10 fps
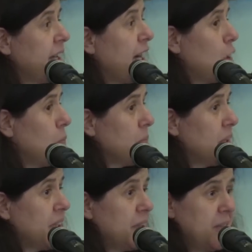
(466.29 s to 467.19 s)

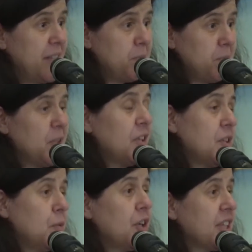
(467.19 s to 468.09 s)

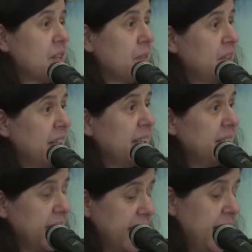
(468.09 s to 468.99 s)
the work that we've done,